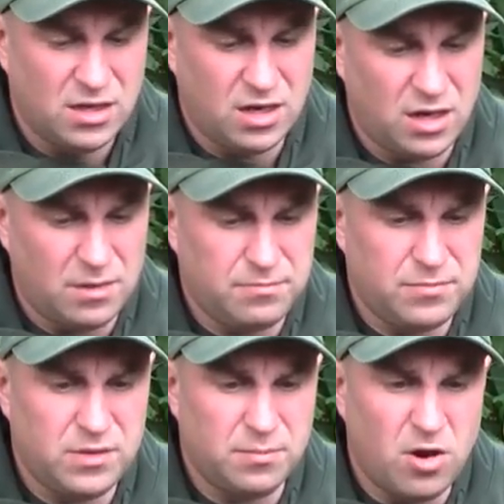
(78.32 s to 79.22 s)

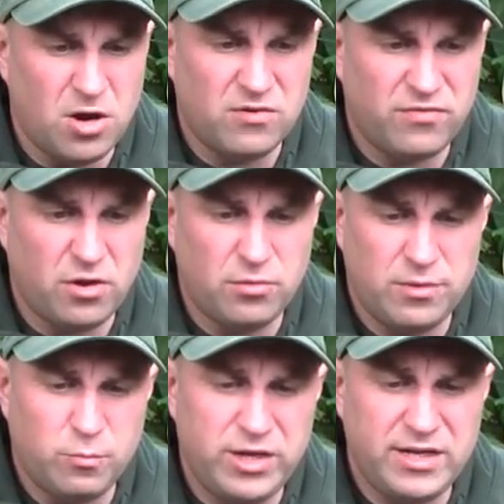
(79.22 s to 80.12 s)
The marker
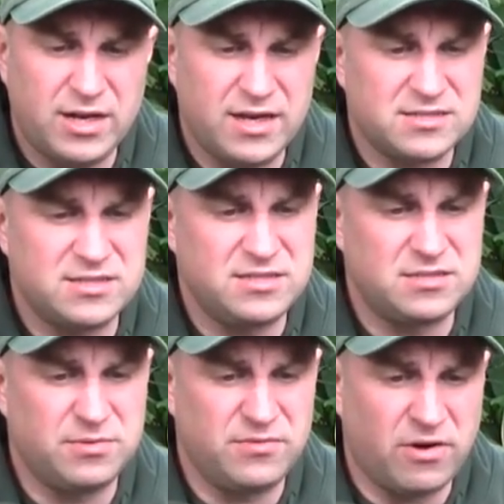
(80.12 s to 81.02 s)
float in weedy lakes
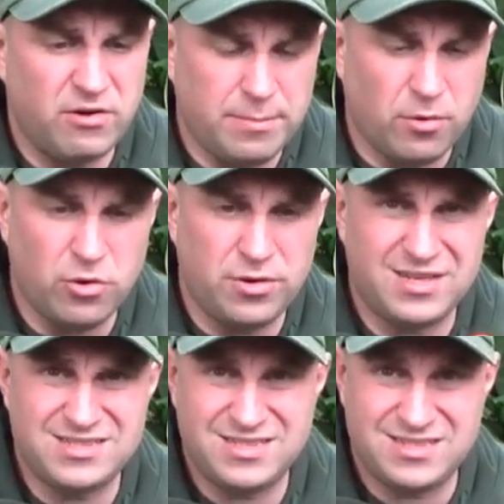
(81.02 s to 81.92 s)
needs to be very buoyant,
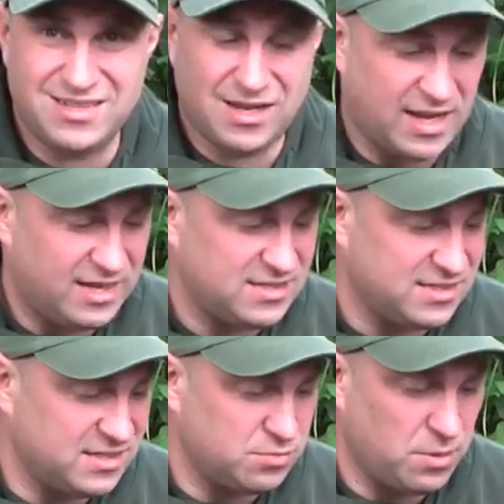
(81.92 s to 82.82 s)
as is in the case
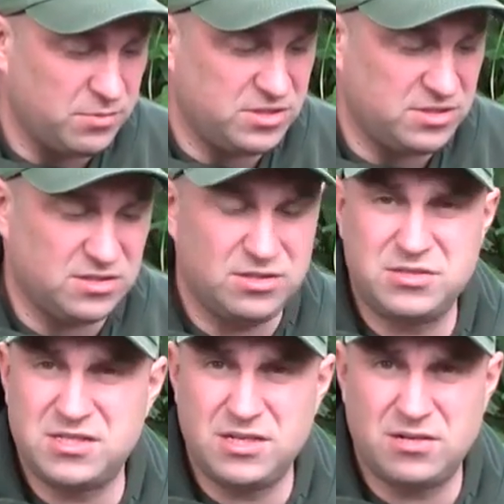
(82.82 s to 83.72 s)
of this one, which is a
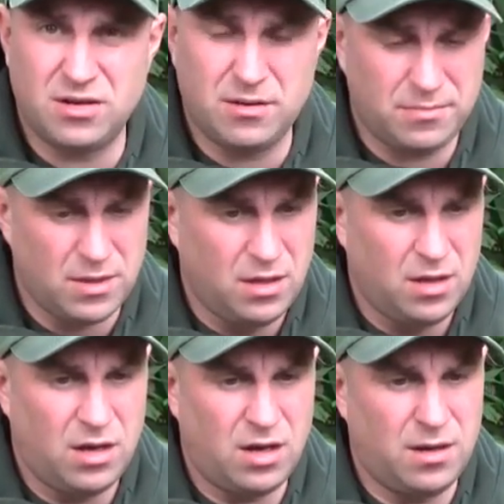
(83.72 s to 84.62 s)
new Seeker.
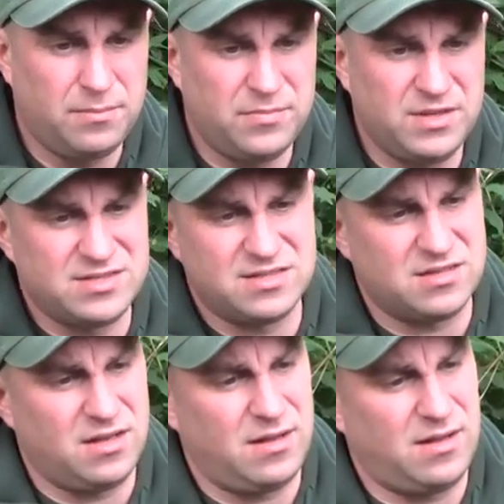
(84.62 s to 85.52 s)
This
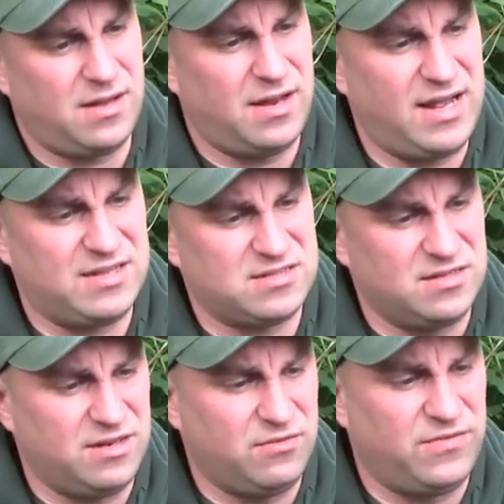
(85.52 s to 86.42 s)
has an
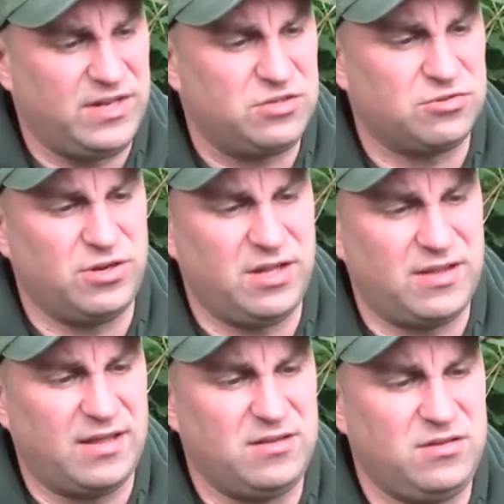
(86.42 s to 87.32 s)
excellent little feature on it,
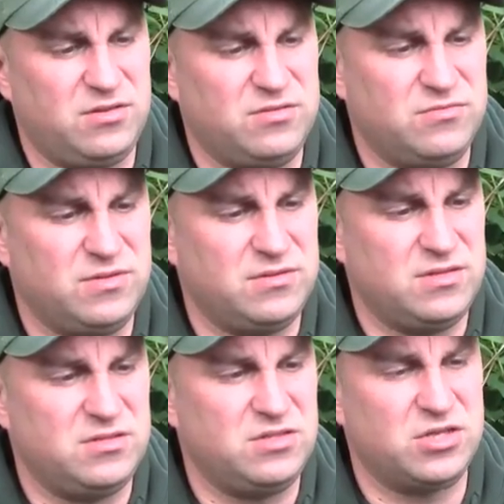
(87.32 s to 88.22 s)
and that you can
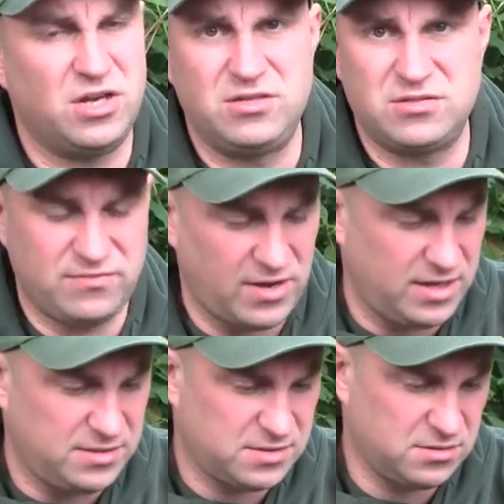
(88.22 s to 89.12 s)
interchange the
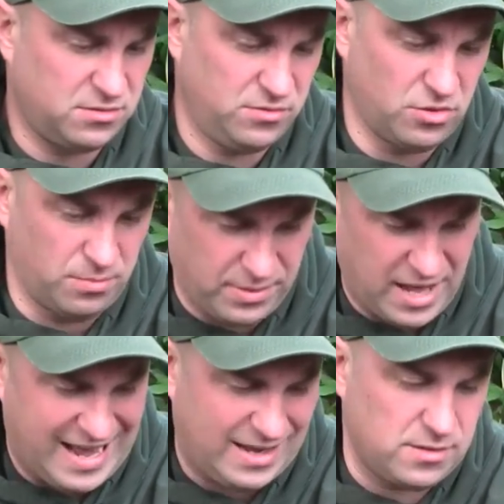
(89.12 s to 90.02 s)
veins. You know, you've got
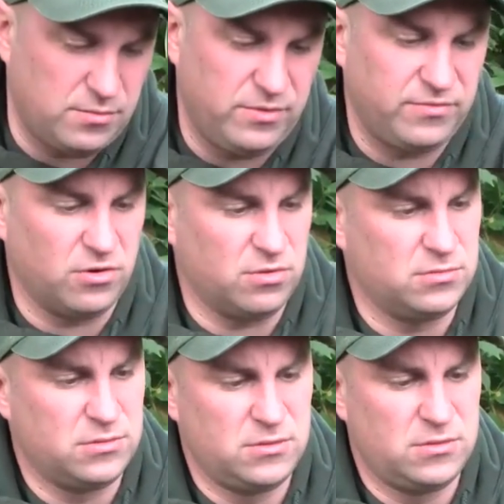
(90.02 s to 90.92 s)
black and we've got
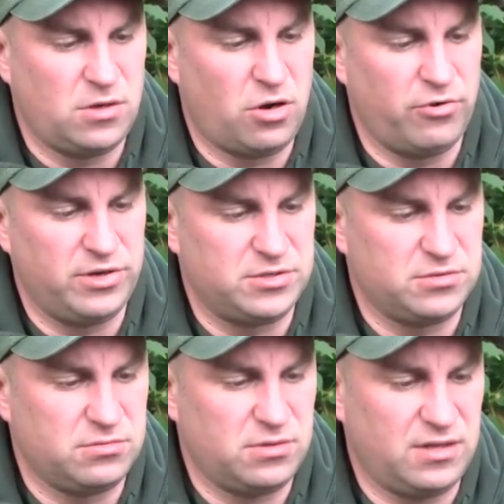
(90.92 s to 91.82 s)

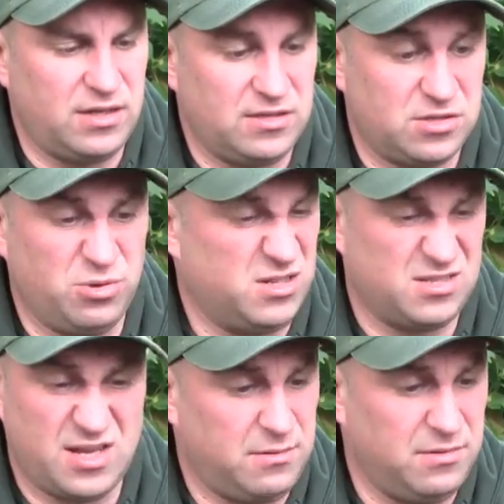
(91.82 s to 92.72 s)
orange, as quick
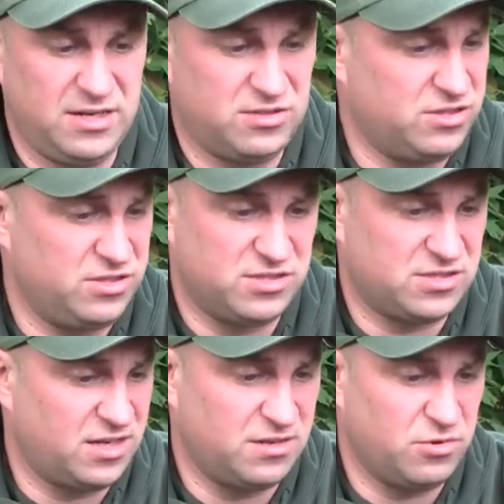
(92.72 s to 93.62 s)
as that, literally
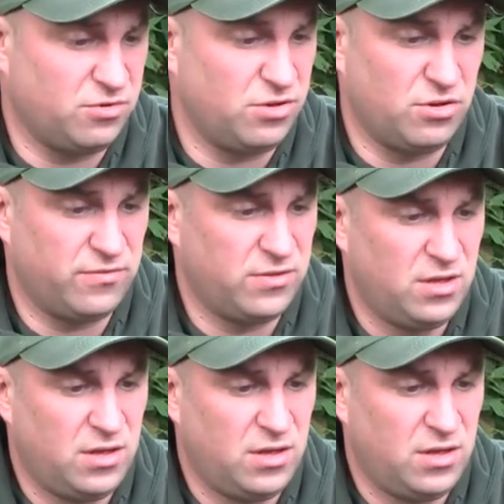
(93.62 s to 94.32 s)
just take them on and off.